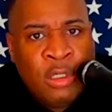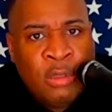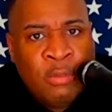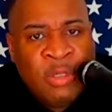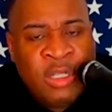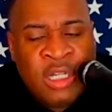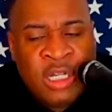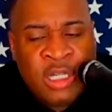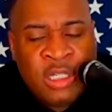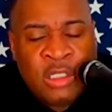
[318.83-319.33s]

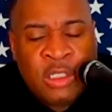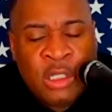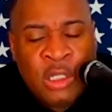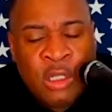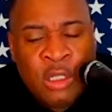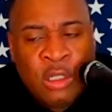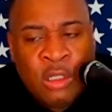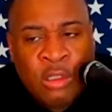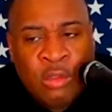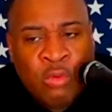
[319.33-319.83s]
Because
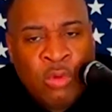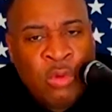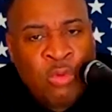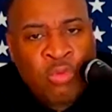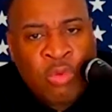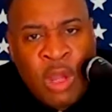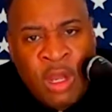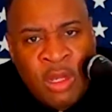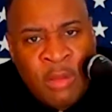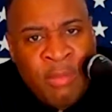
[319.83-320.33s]
with
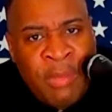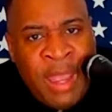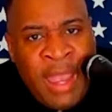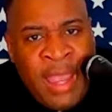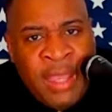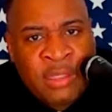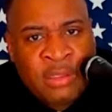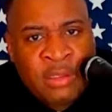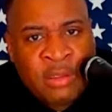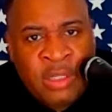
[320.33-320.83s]
running
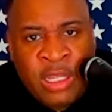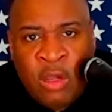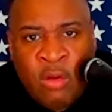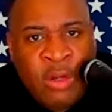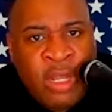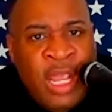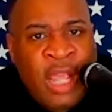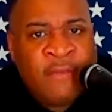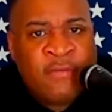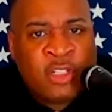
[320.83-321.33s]
backs, they
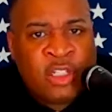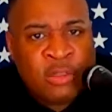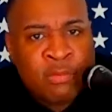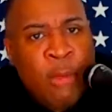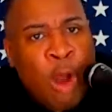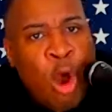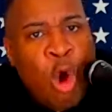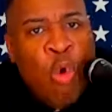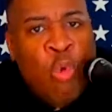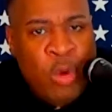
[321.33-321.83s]
only have a
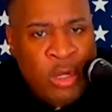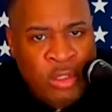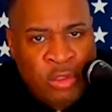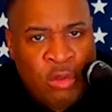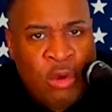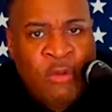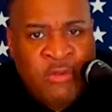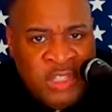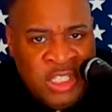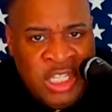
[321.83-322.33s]
small
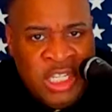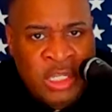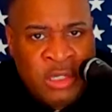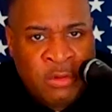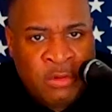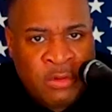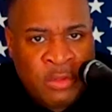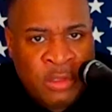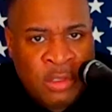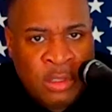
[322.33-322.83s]
window of
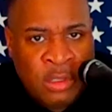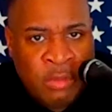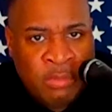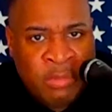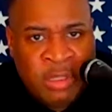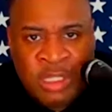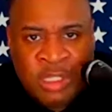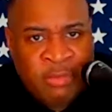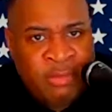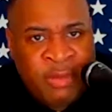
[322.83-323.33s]
years
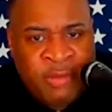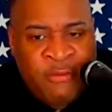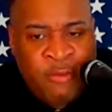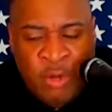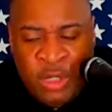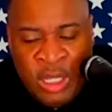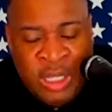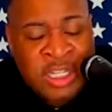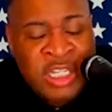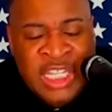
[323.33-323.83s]
because
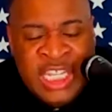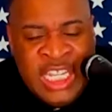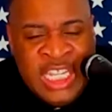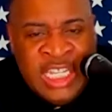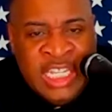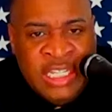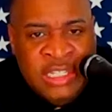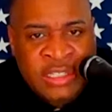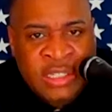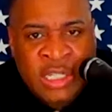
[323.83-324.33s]
before their
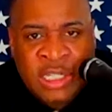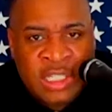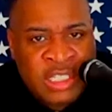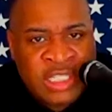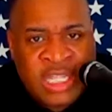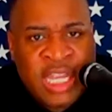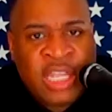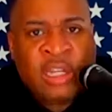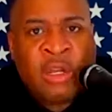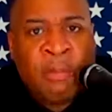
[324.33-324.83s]
knees is
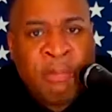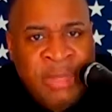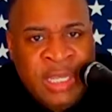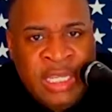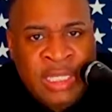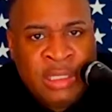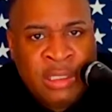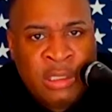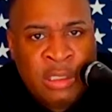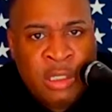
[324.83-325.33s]
taking a
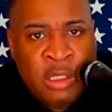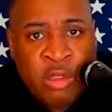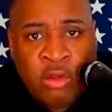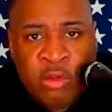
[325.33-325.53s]
beating.